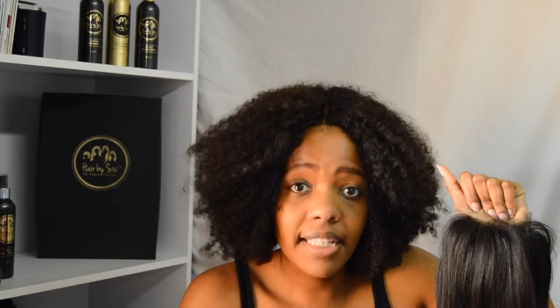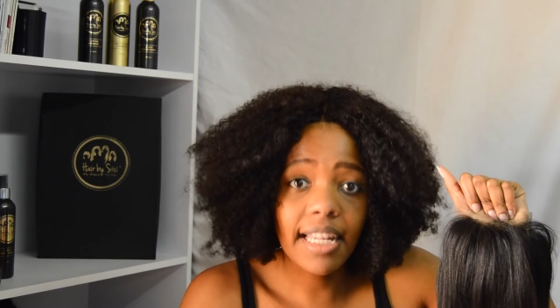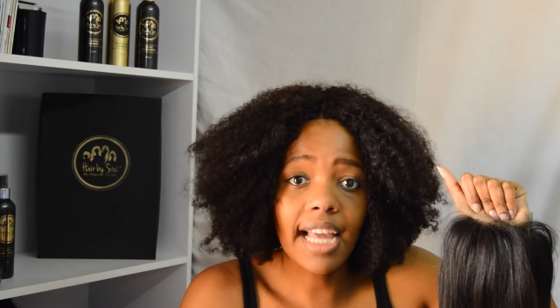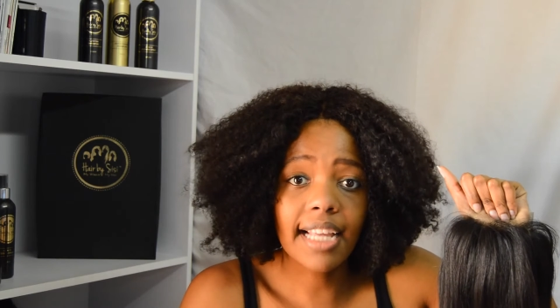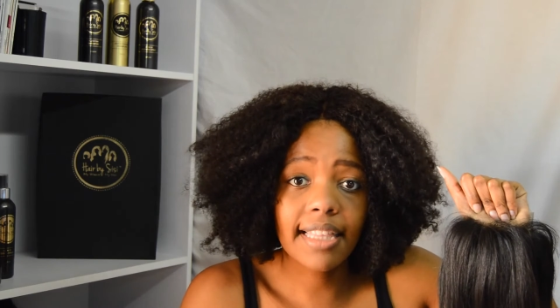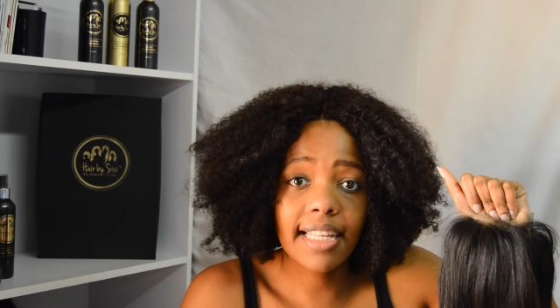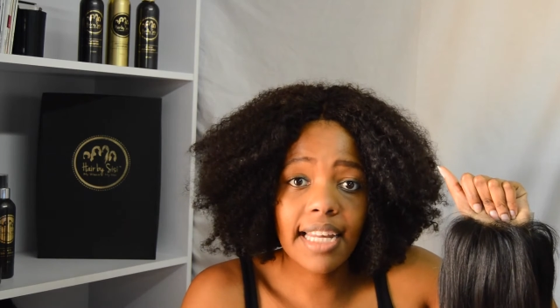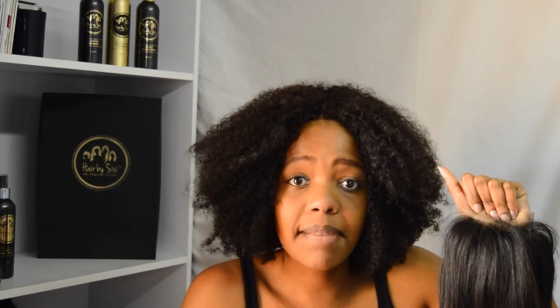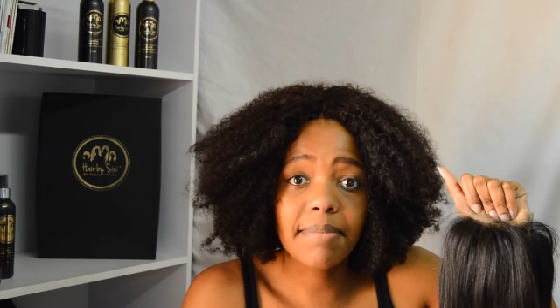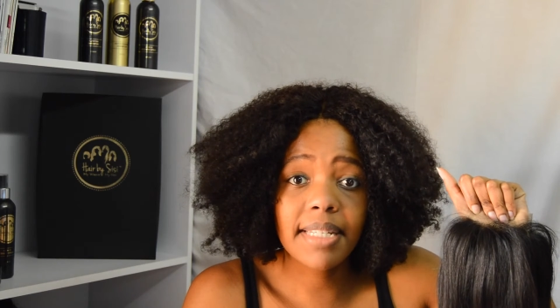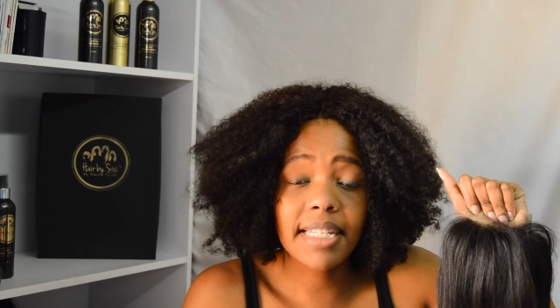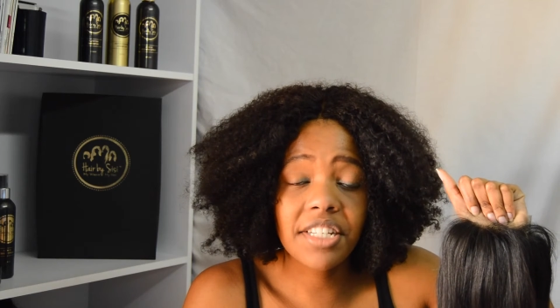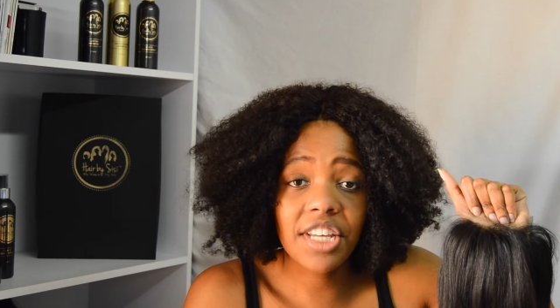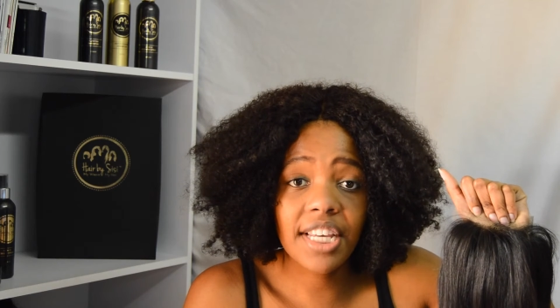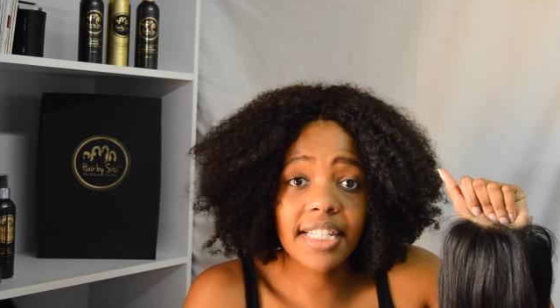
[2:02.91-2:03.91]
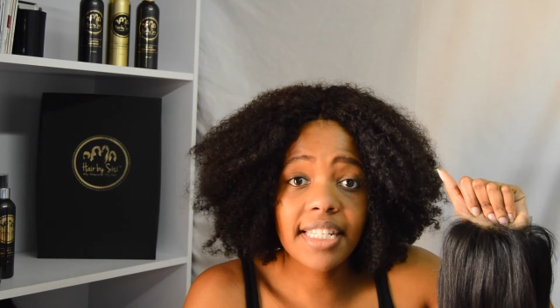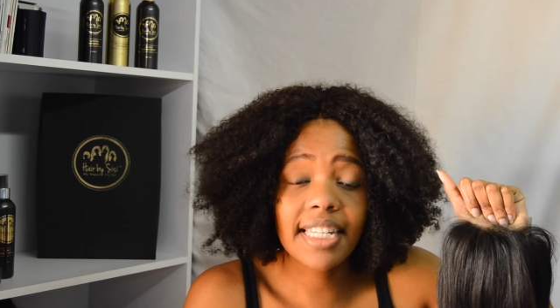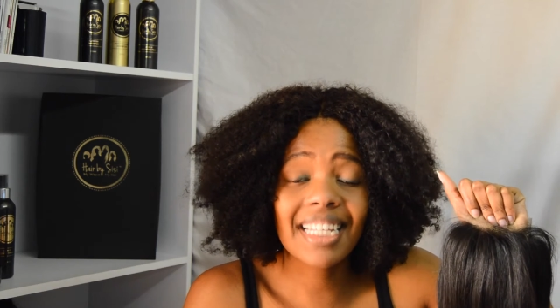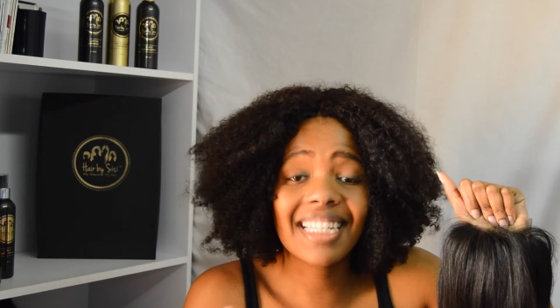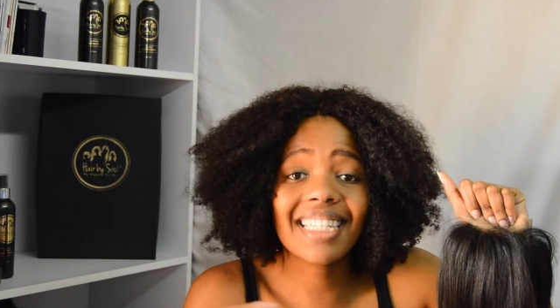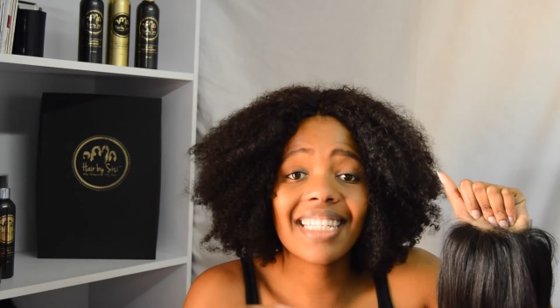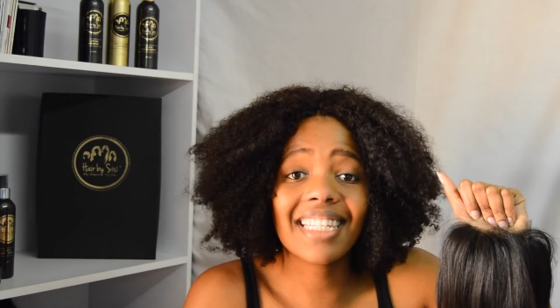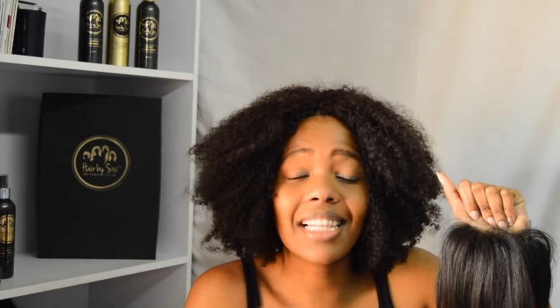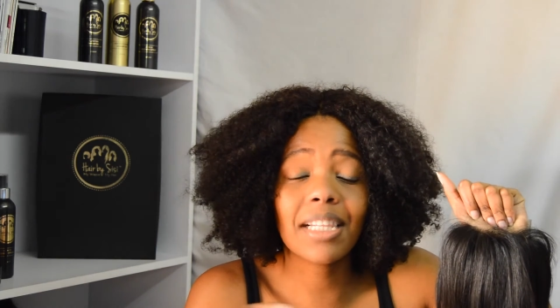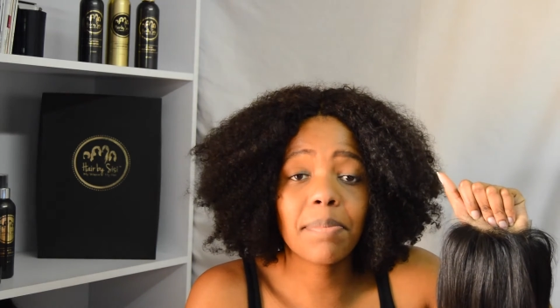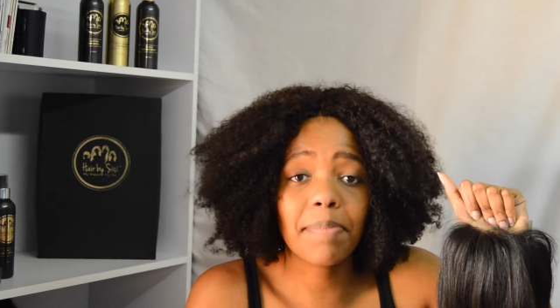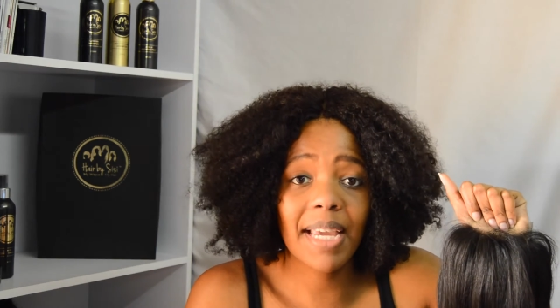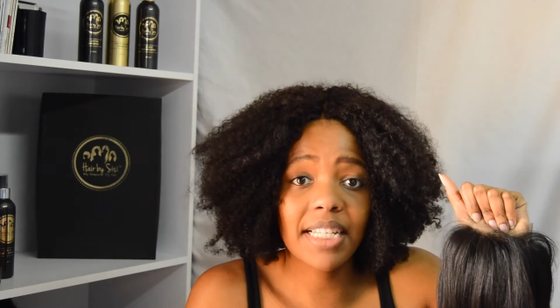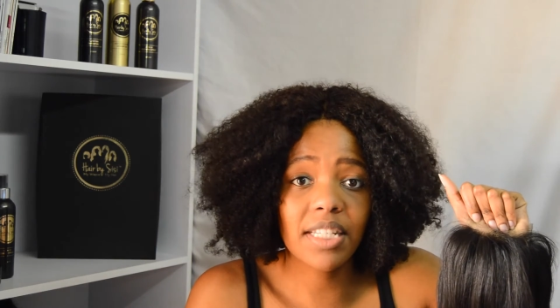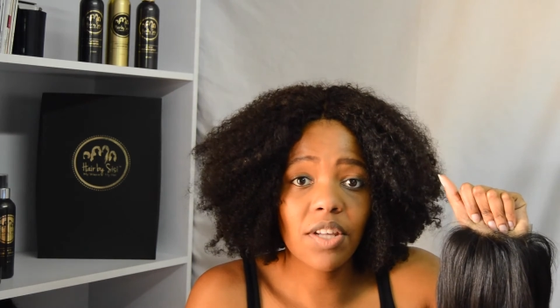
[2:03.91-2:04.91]
like the name suggests, it's silk
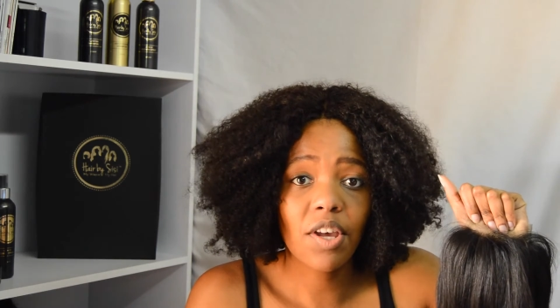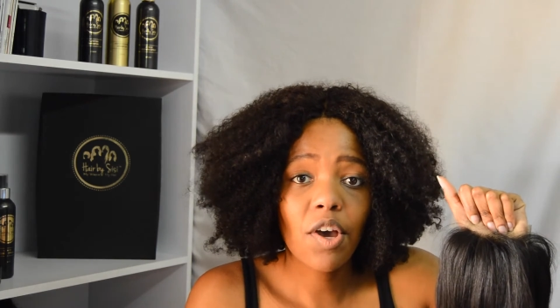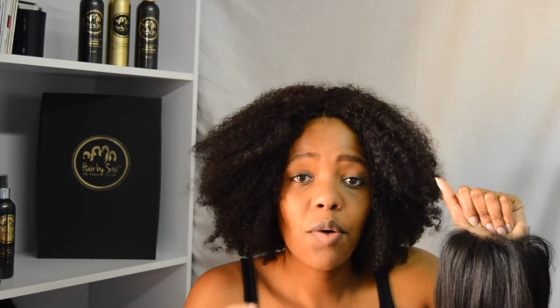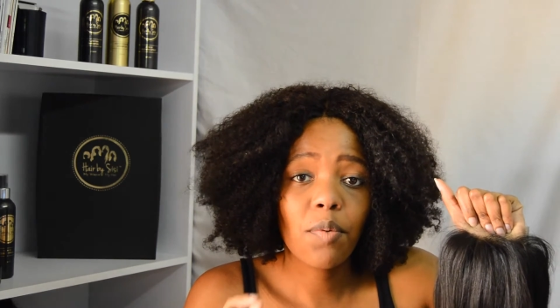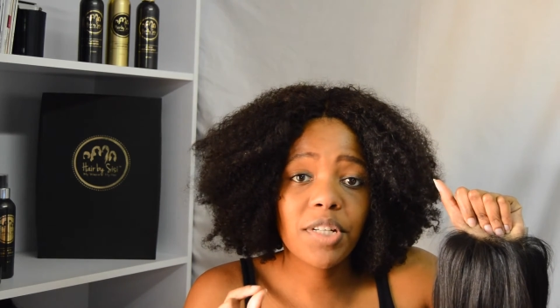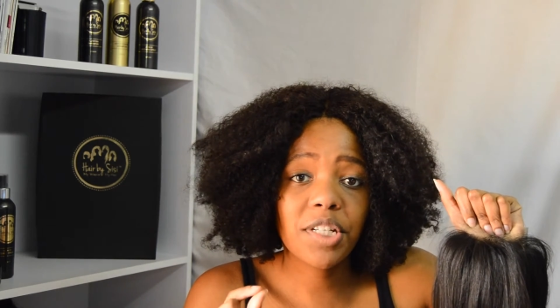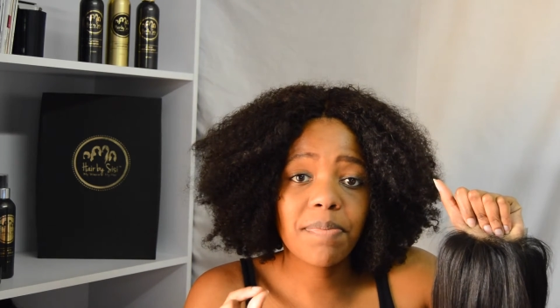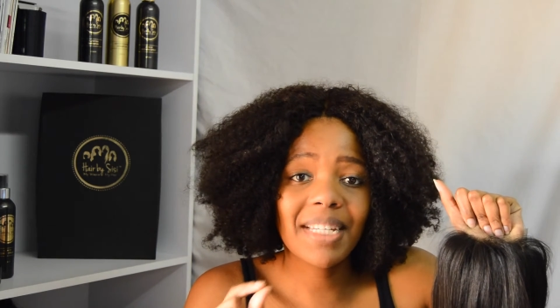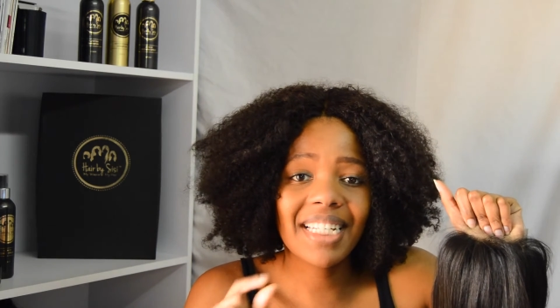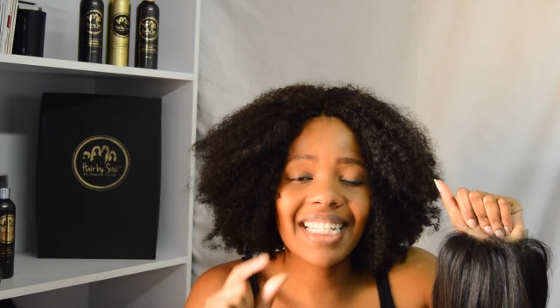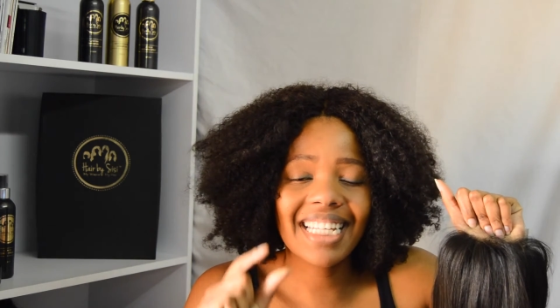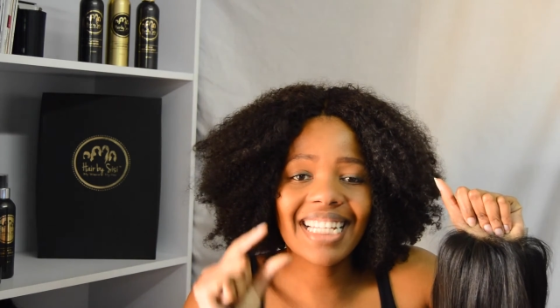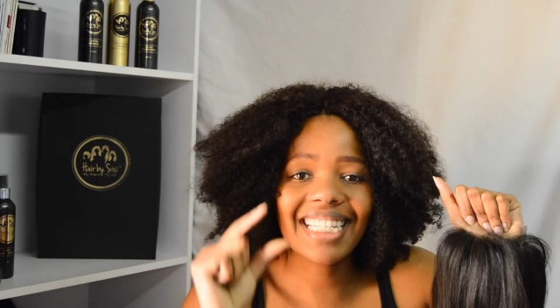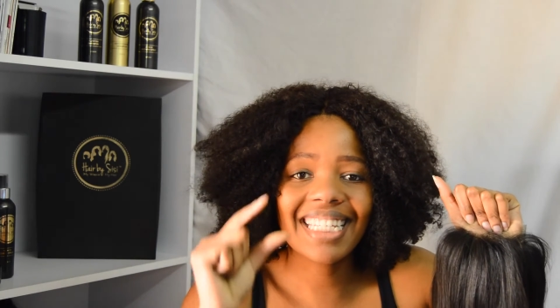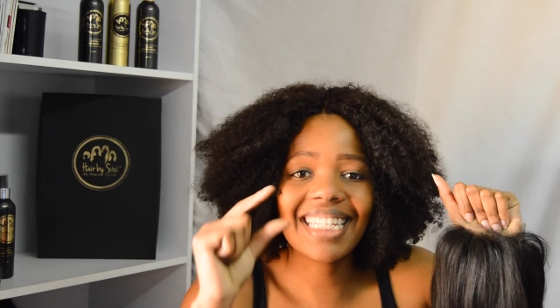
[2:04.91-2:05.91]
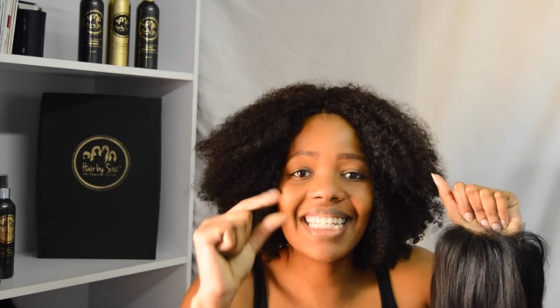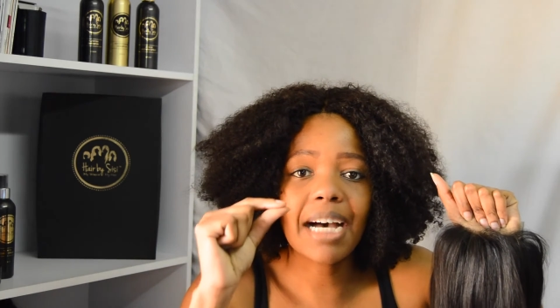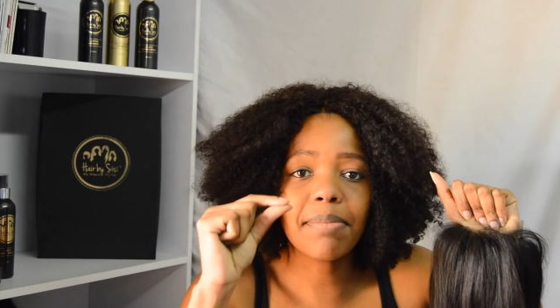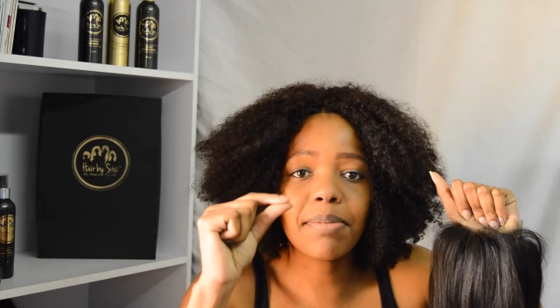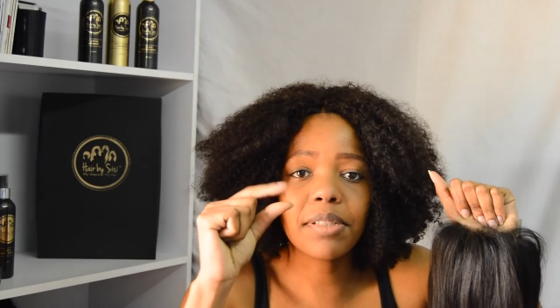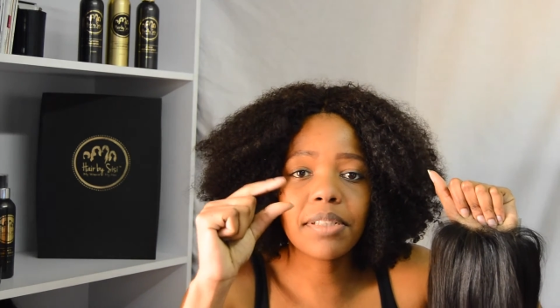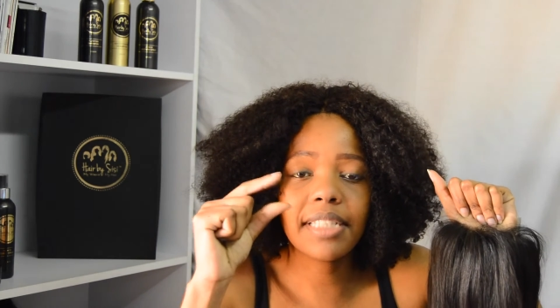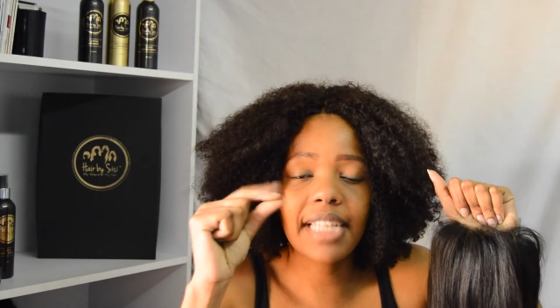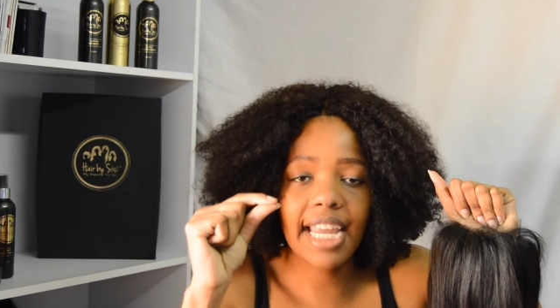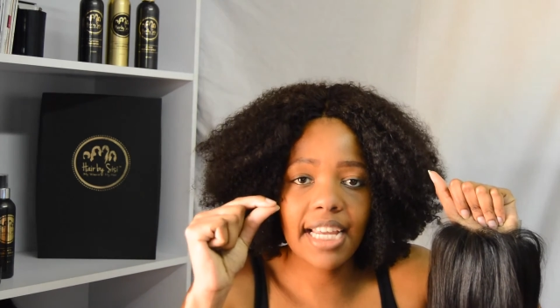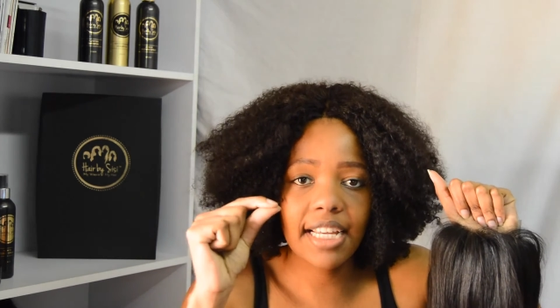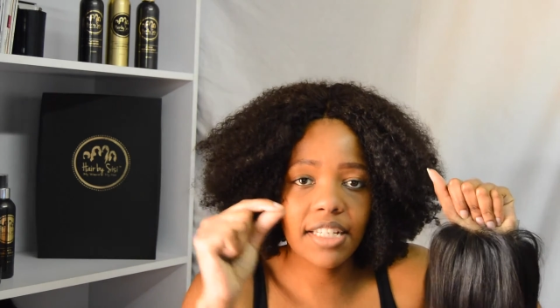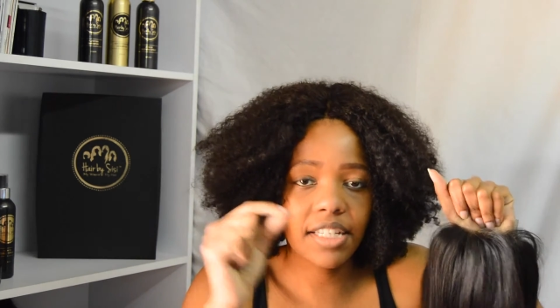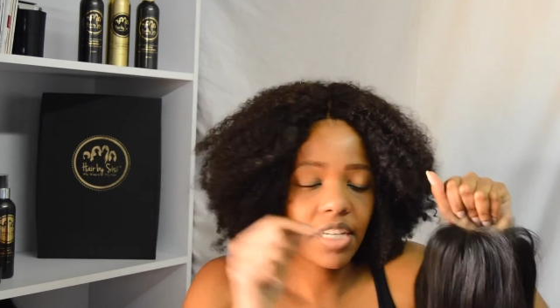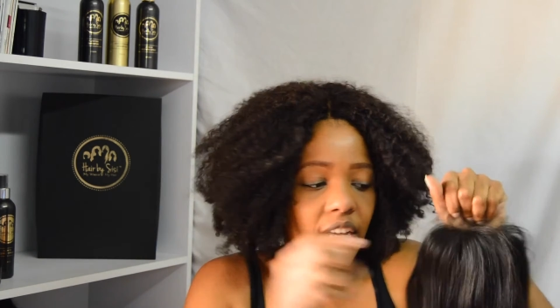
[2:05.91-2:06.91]
base, which means it's double
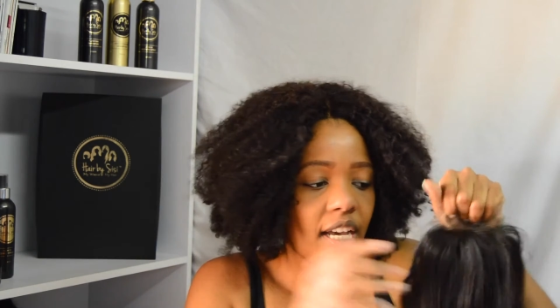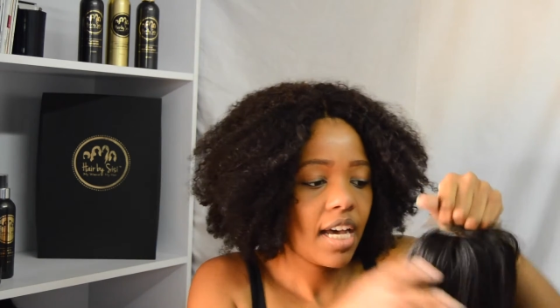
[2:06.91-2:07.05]
layered.